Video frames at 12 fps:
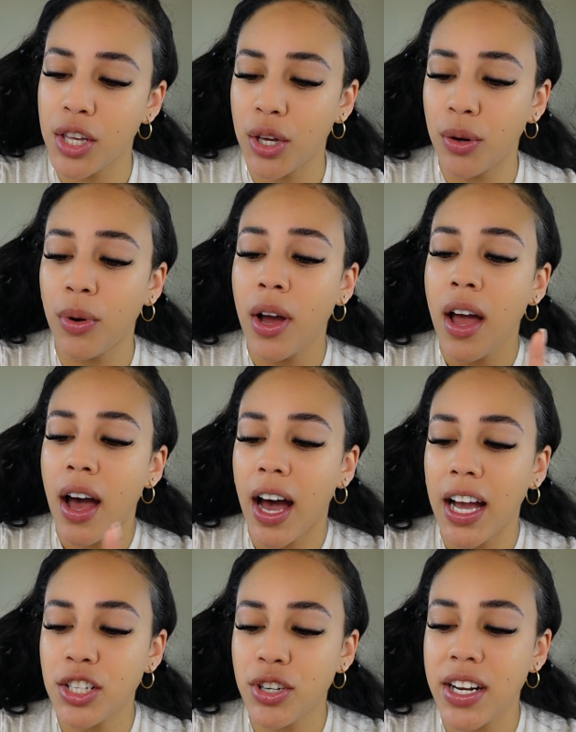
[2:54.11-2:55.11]
You
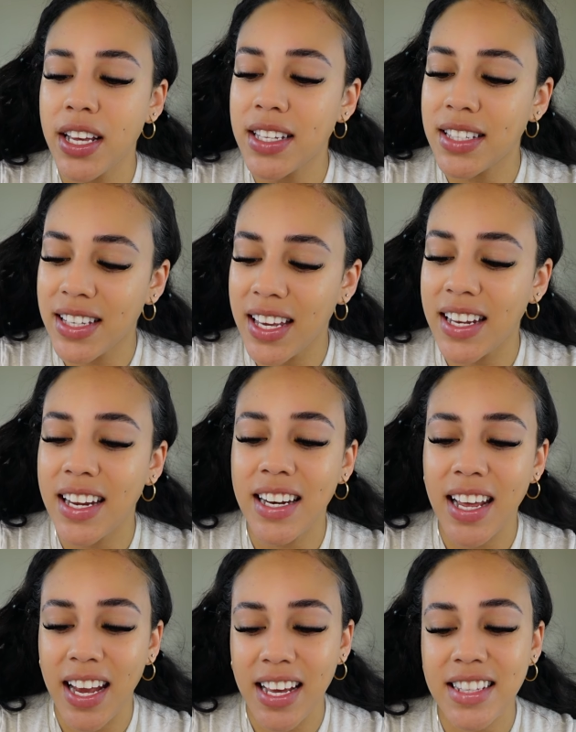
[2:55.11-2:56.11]
Hydrating Skin
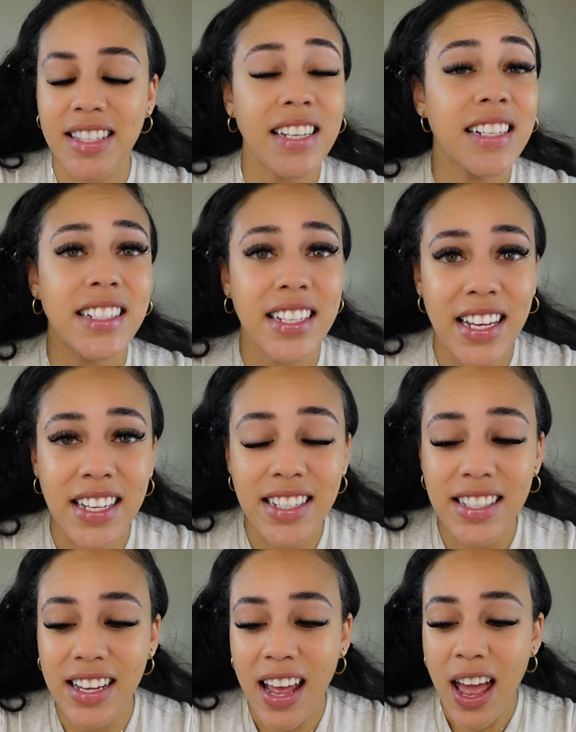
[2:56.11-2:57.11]
Enhancing
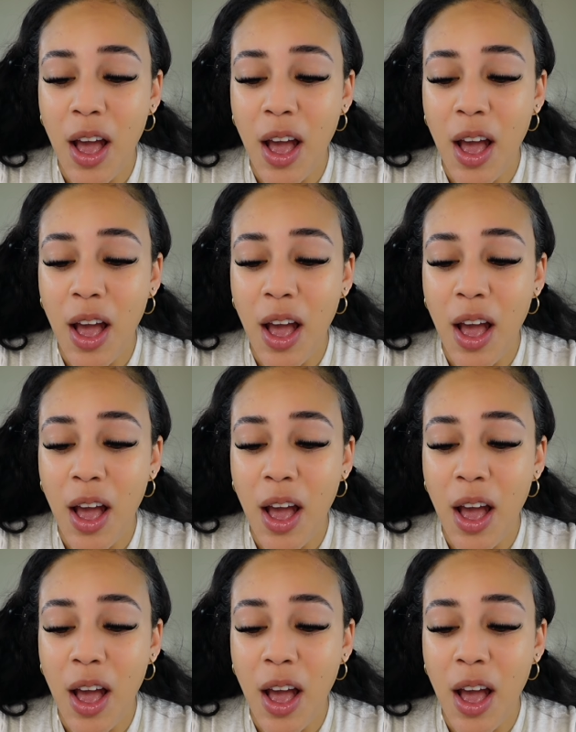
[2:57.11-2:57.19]
Tint.